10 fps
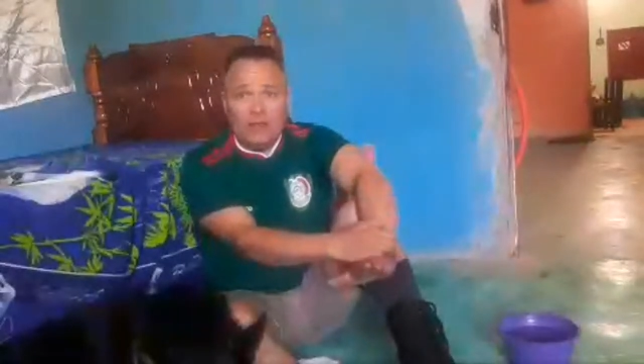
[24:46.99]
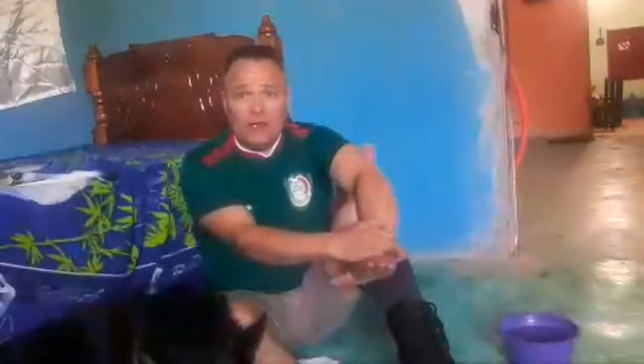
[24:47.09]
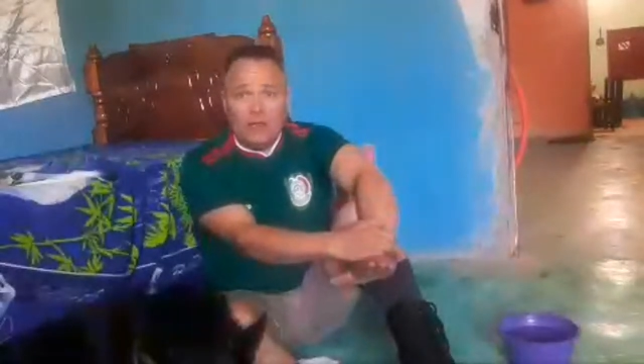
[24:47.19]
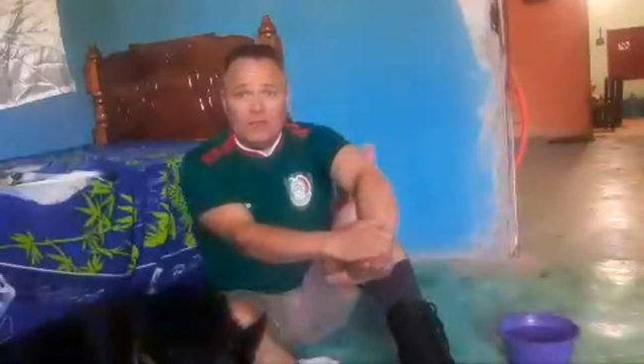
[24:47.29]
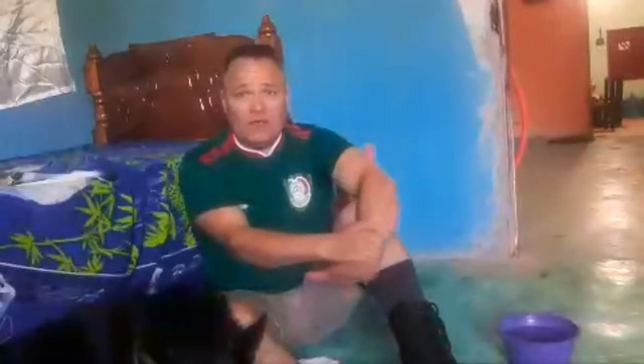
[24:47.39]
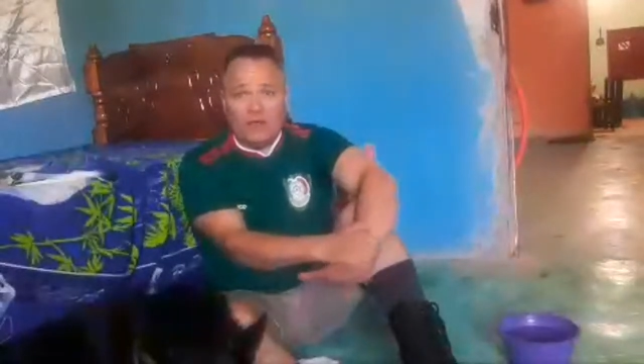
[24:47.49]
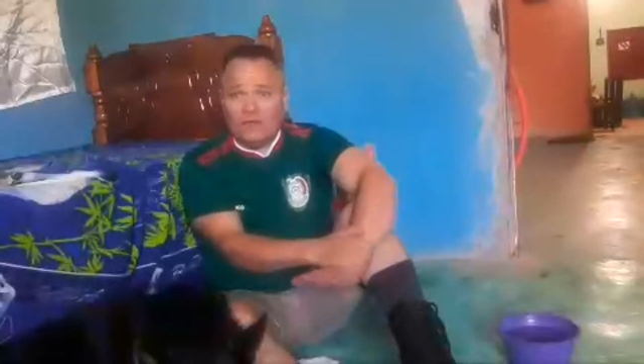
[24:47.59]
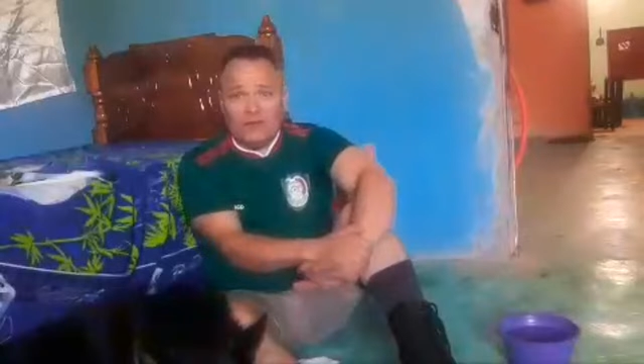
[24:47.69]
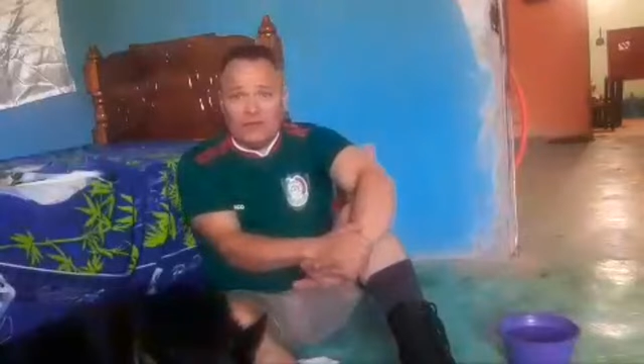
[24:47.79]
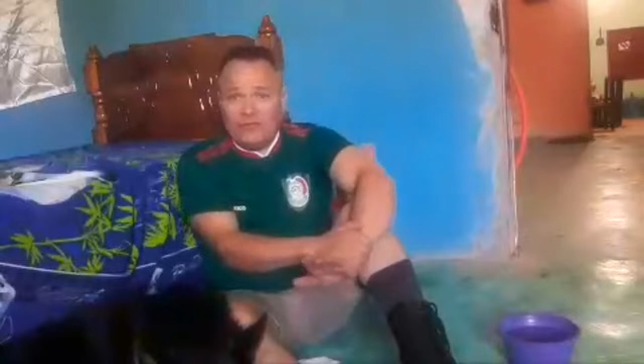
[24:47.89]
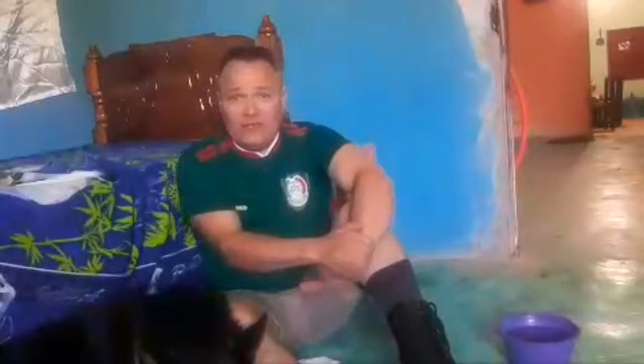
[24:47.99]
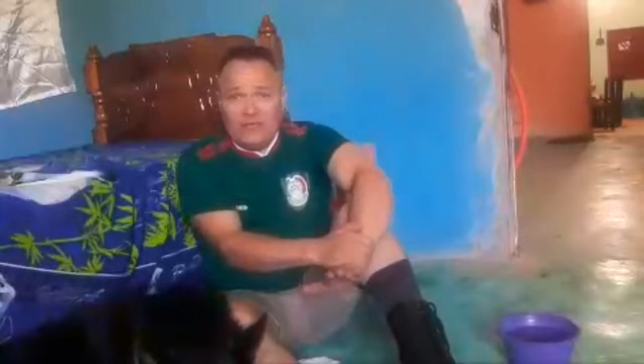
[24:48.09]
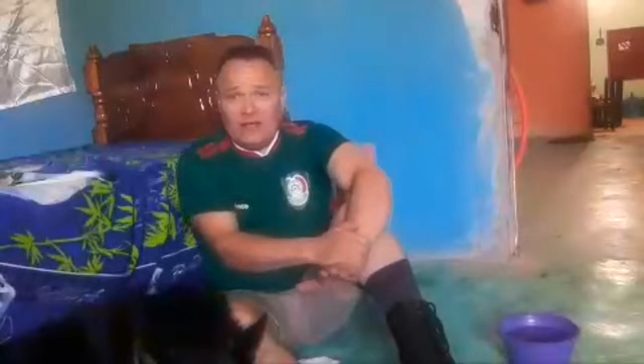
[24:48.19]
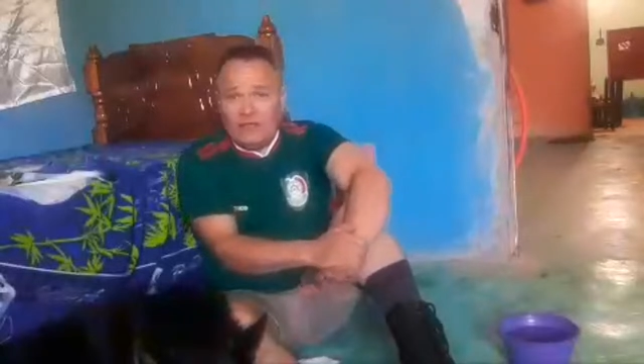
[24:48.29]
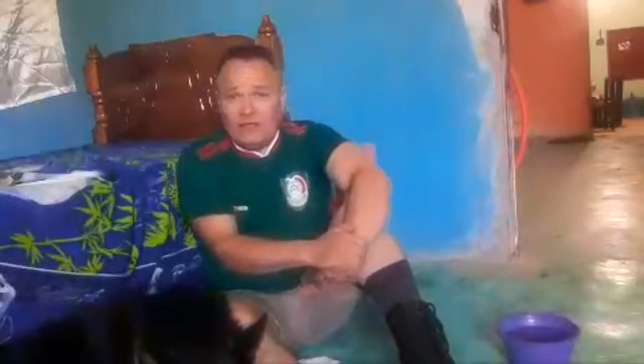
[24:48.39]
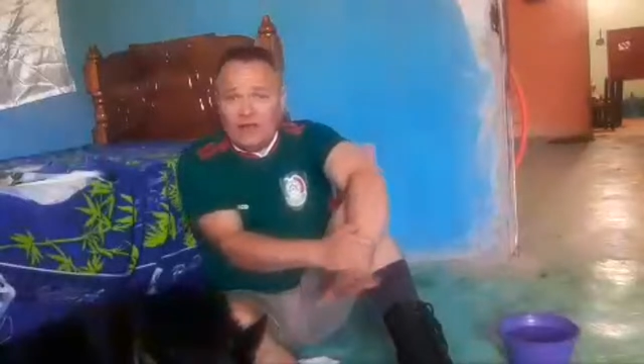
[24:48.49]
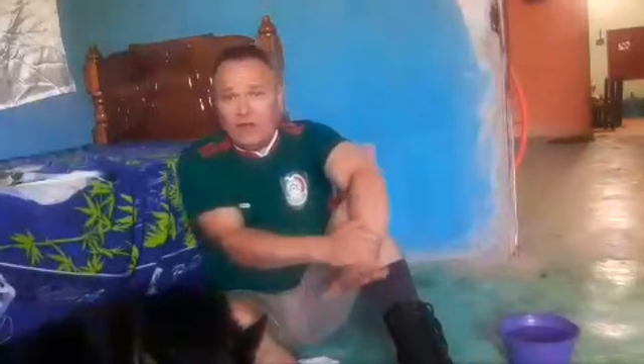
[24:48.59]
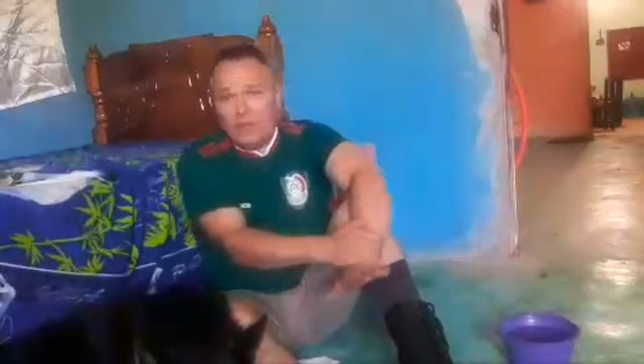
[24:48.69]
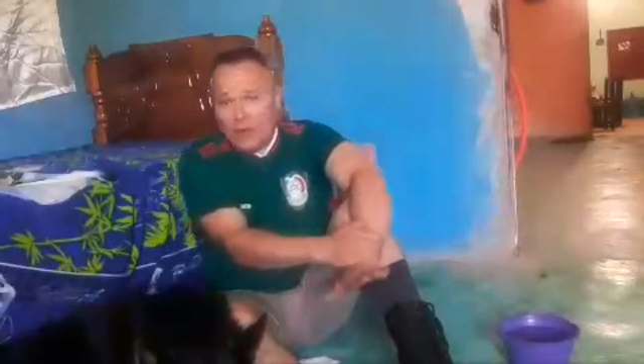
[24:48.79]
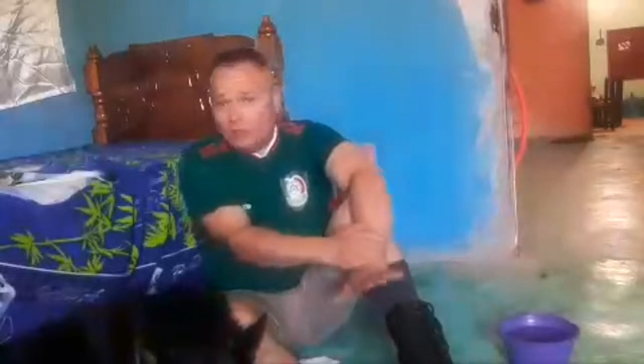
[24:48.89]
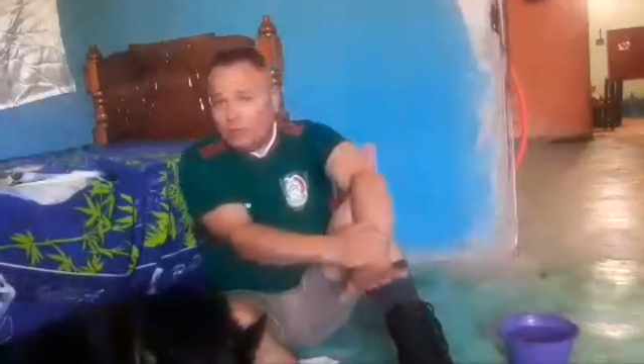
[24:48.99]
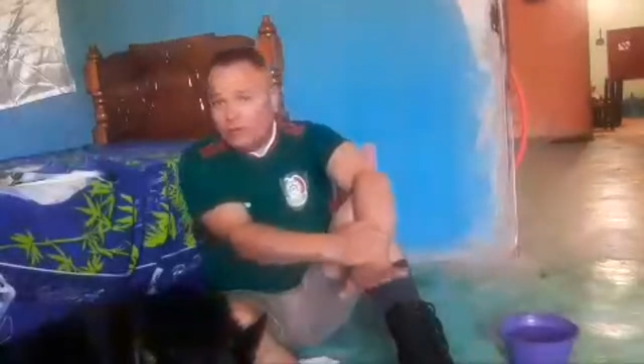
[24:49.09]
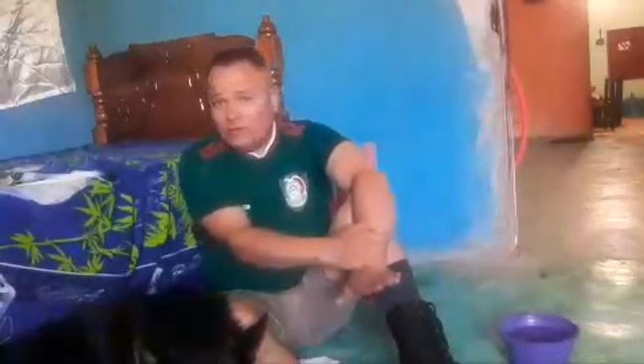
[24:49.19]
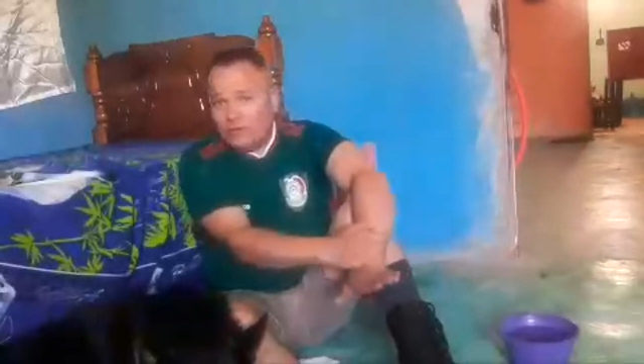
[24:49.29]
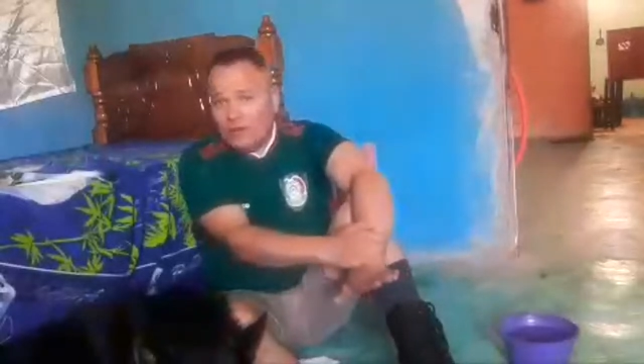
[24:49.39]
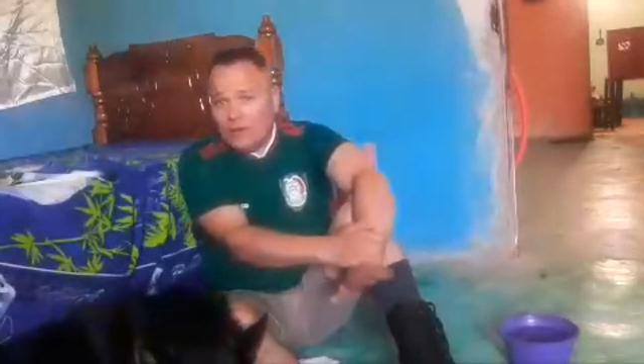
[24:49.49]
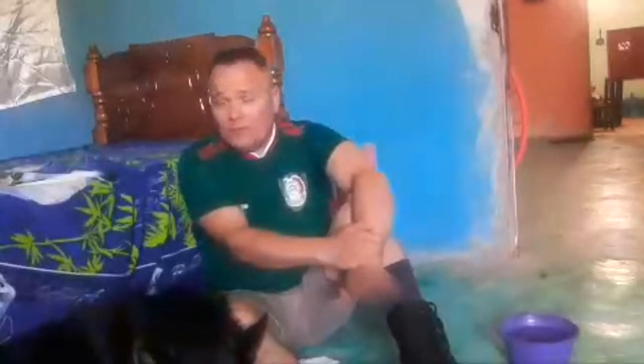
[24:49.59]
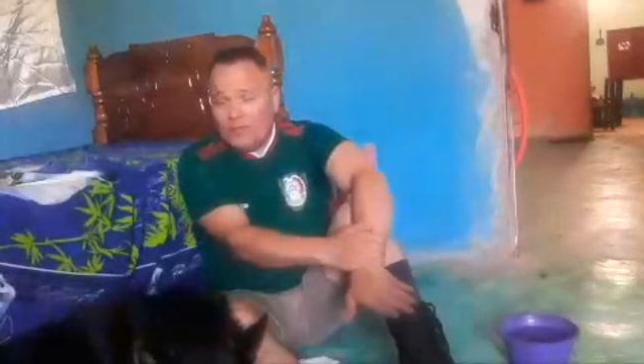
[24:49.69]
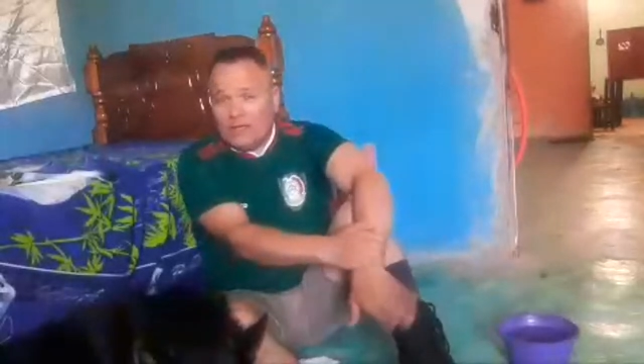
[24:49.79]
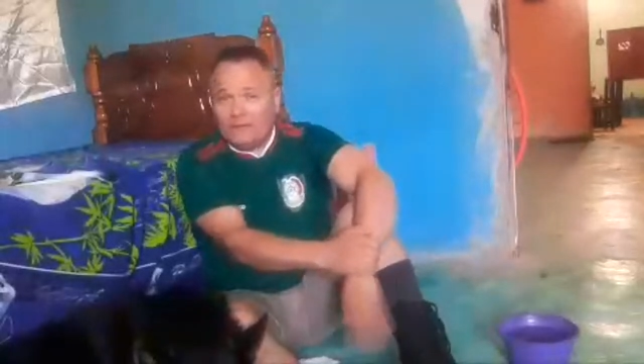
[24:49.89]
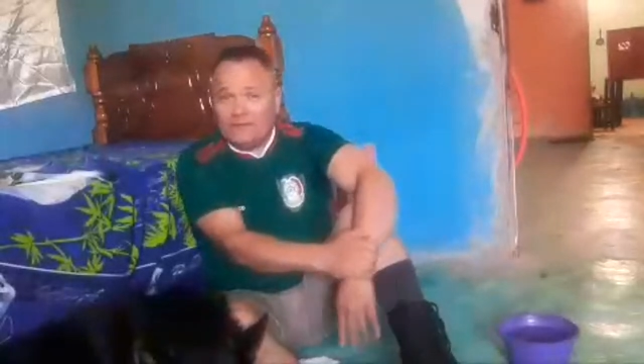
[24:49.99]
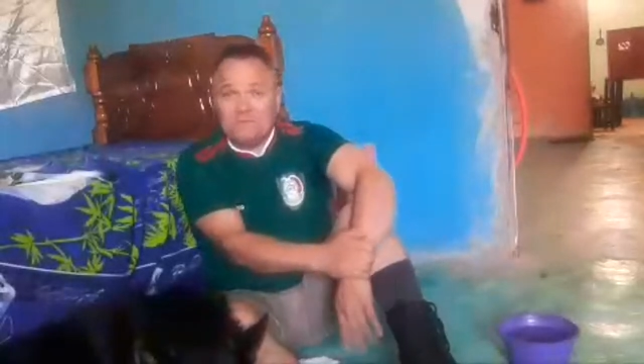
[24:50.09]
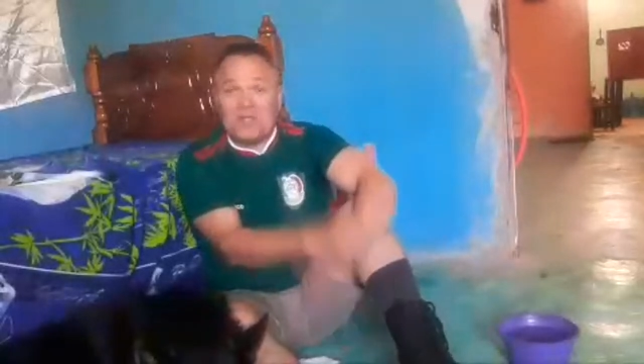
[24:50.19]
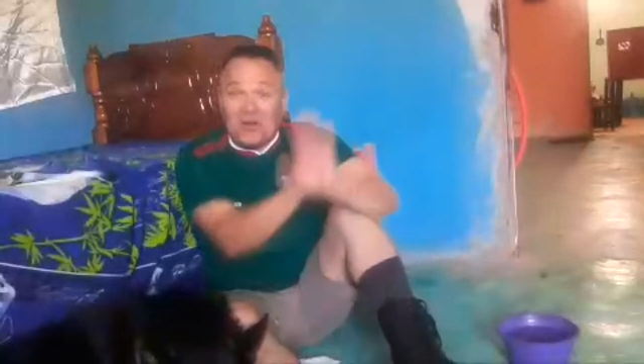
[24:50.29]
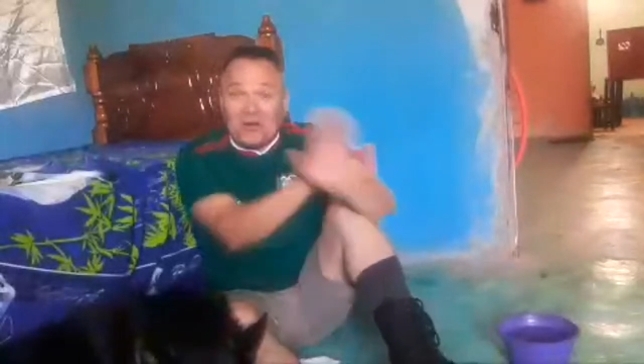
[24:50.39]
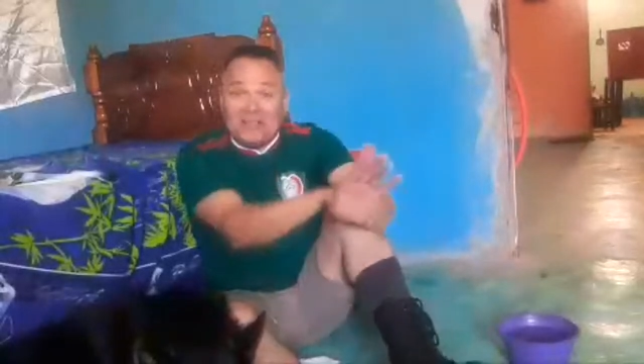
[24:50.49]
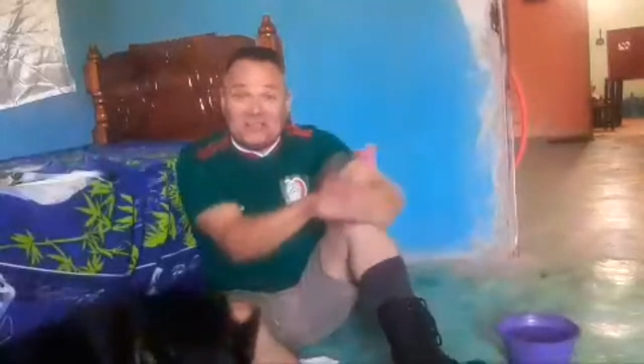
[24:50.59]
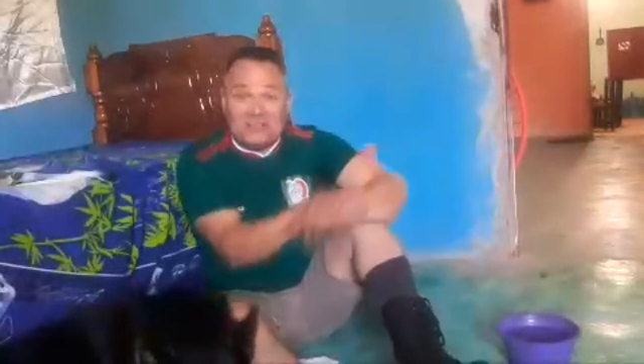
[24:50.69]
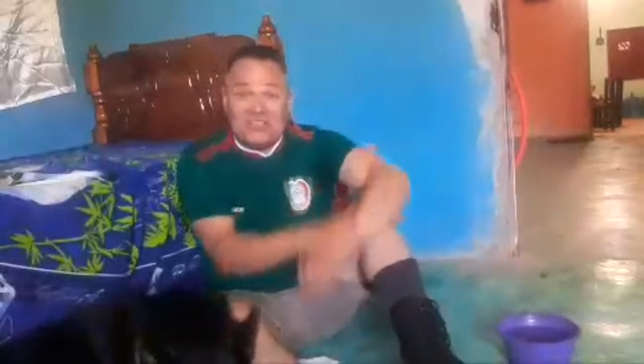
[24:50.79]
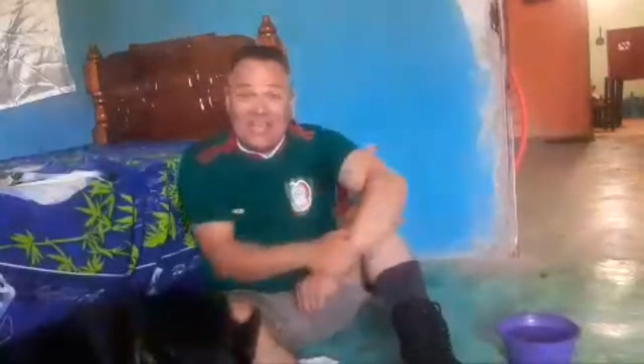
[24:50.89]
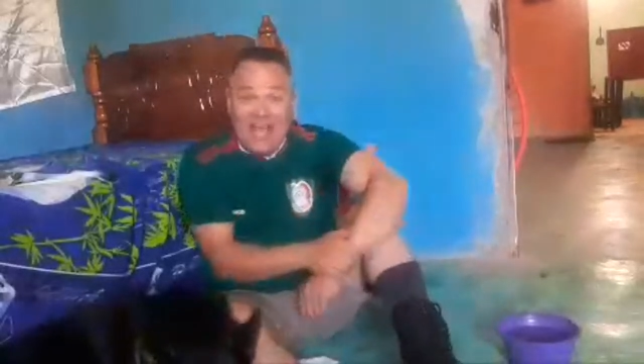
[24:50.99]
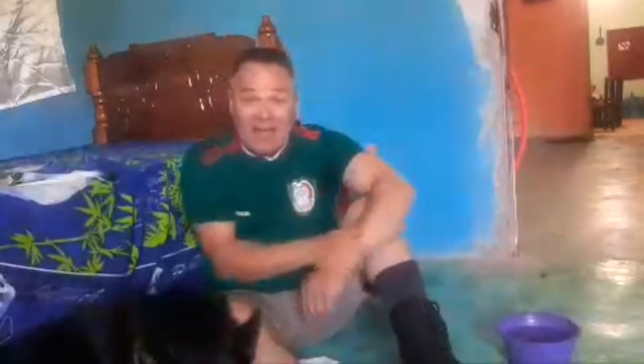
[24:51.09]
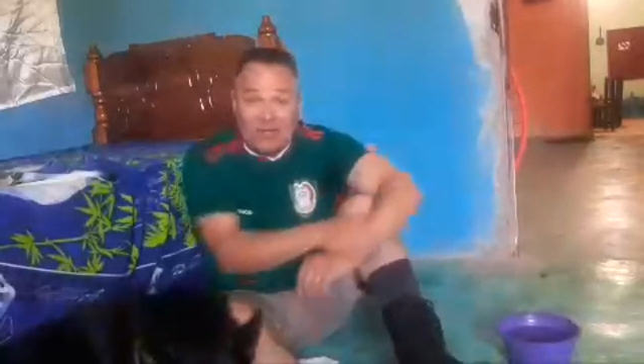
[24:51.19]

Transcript: because their feet have not published peace. All right, so she had a